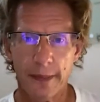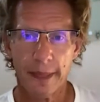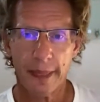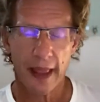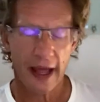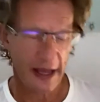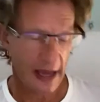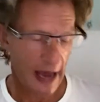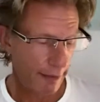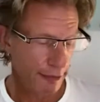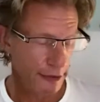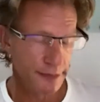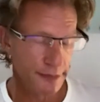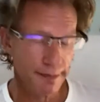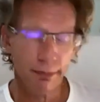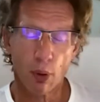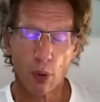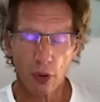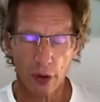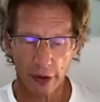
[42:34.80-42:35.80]
I was
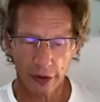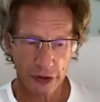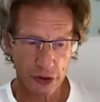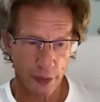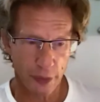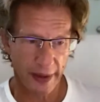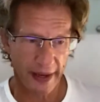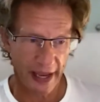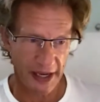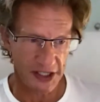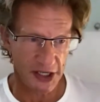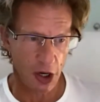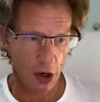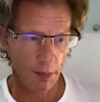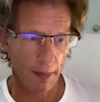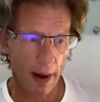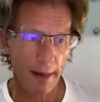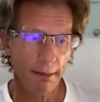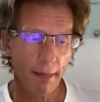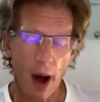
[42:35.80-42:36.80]
born doing SEO.
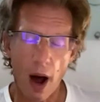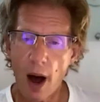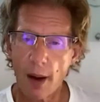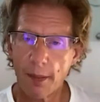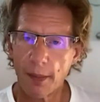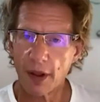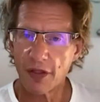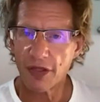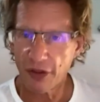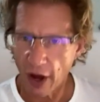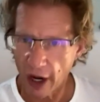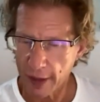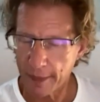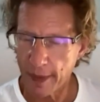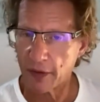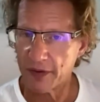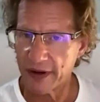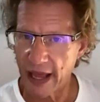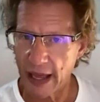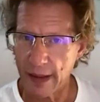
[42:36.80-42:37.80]
My mom thought
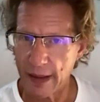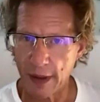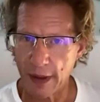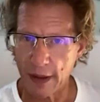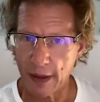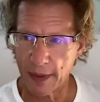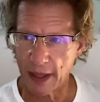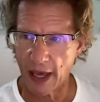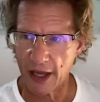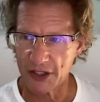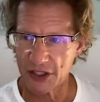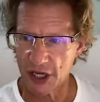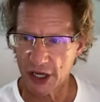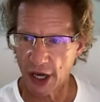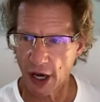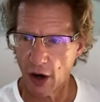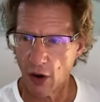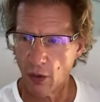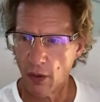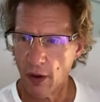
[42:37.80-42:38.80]
about naming me
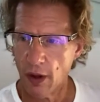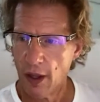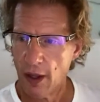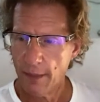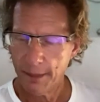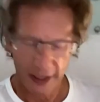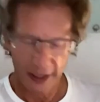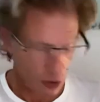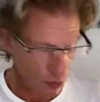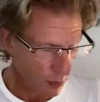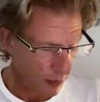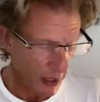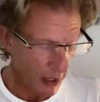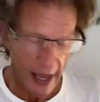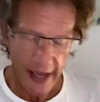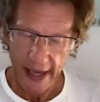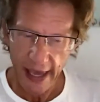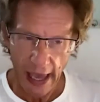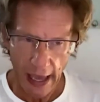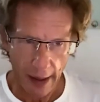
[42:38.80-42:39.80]
SEO because when
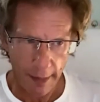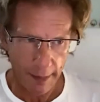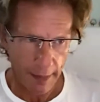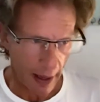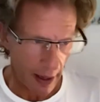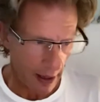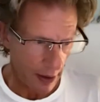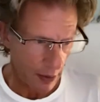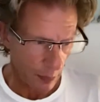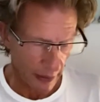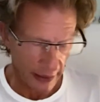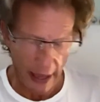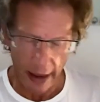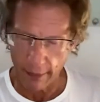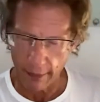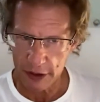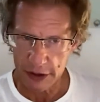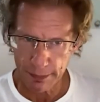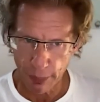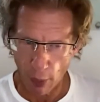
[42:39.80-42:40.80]
I
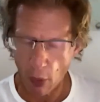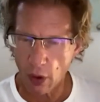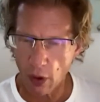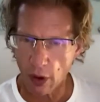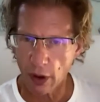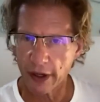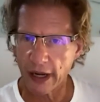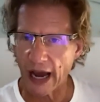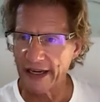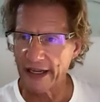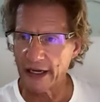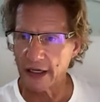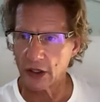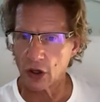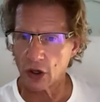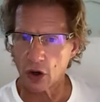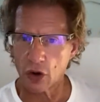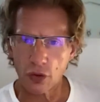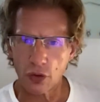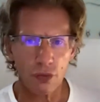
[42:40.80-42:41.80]
was born, I
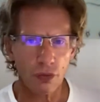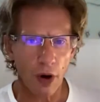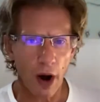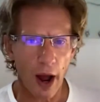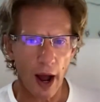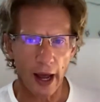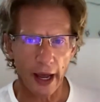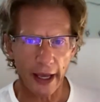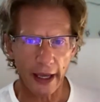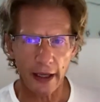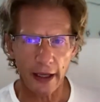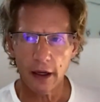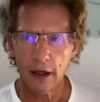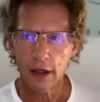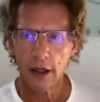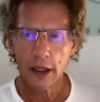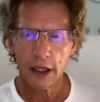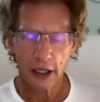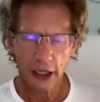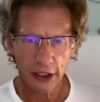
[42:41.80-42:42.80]
didn't cry
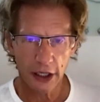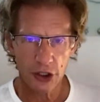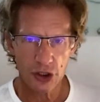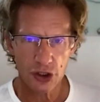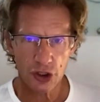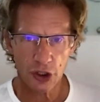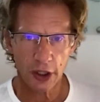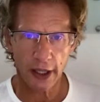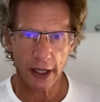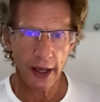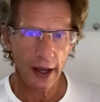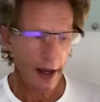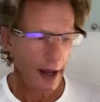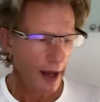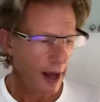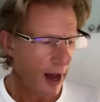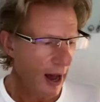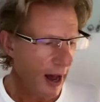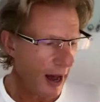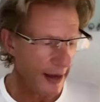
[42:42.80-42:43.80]
initially.
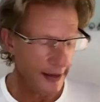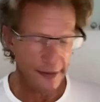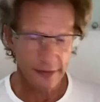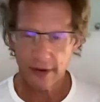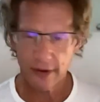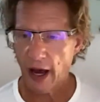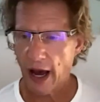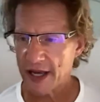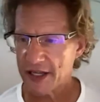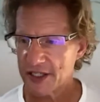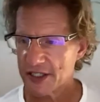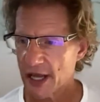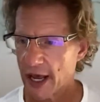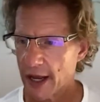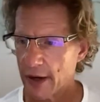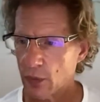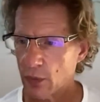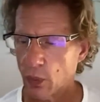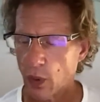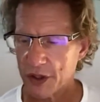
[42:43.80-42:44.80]
I
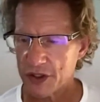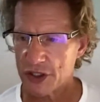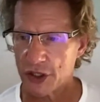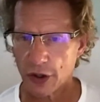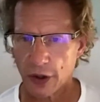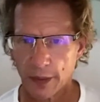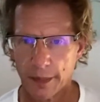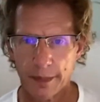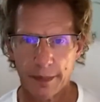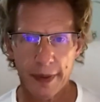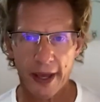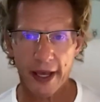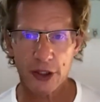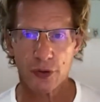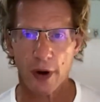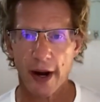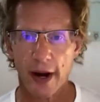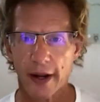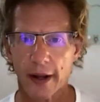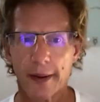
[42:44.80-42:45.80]
said, "What's your page
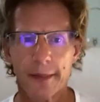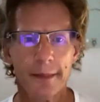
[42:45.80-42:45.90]
rank?"